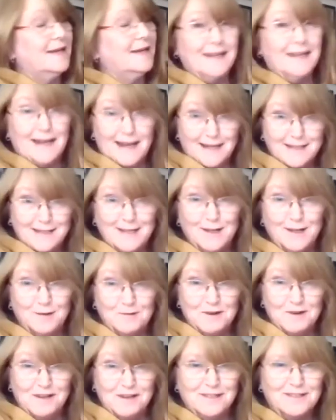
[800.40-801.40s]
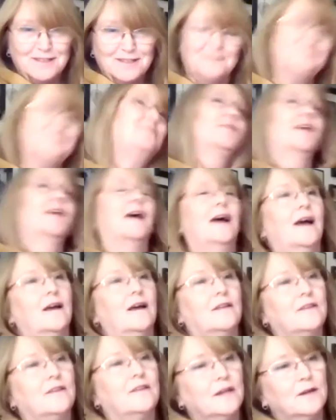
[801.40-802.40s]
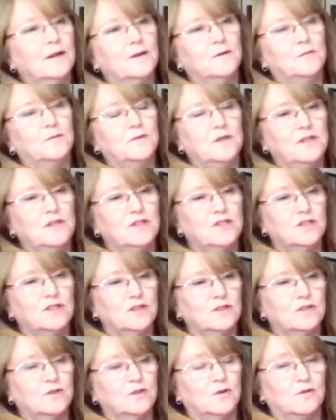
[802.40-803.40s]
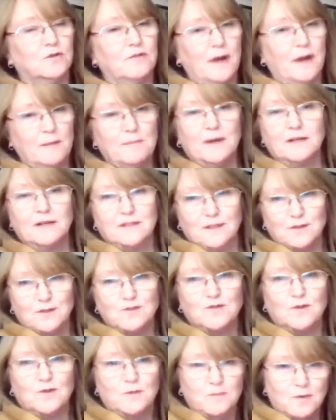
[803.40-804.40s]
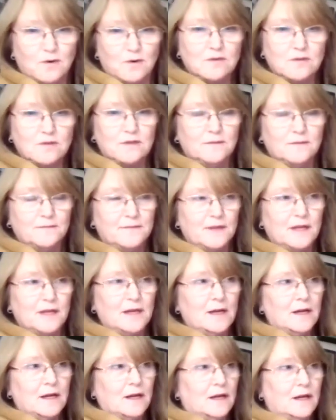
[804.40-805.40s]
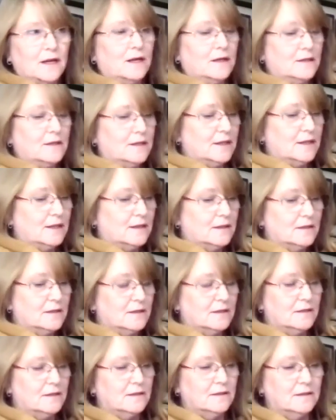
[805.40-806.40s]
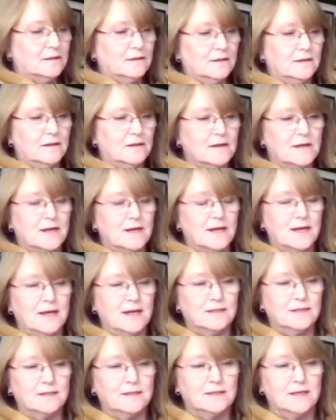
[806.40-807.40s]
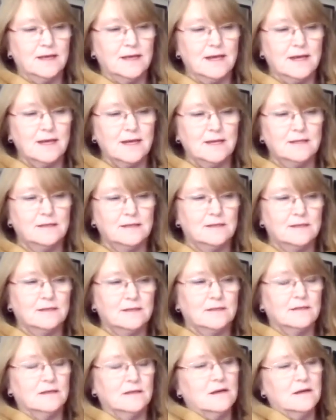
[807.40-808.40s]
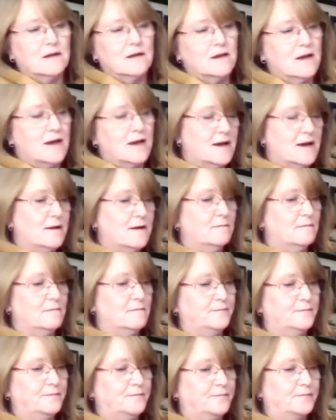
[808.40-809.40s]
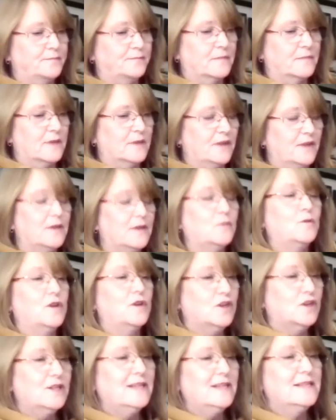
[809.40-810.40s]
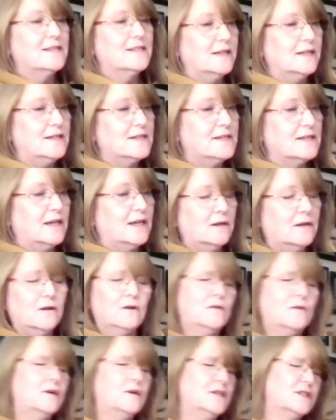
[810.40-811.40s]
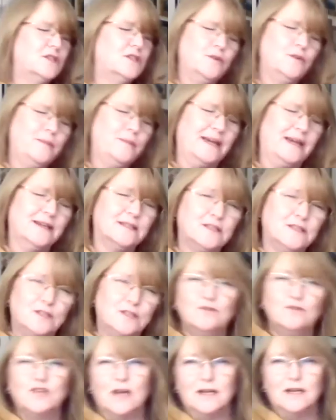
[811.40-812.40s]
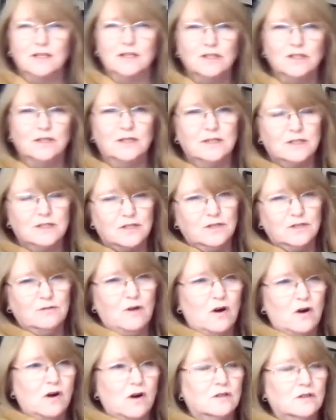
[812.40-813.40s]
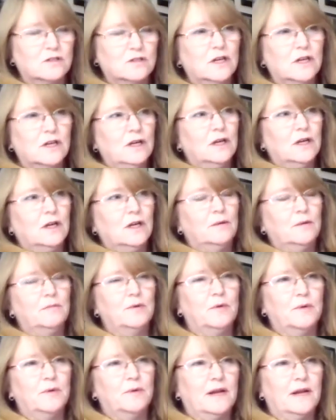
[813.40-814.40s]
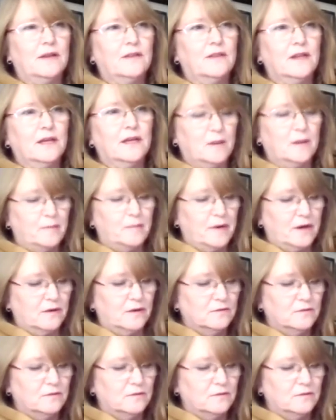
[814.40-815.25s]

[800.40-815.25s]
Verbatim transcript: ideal world I think we should go right back to the drawing board. I think it is, um, I think we could easily say, no, it's too big, it's too challenging, it's too hard. But when I think about,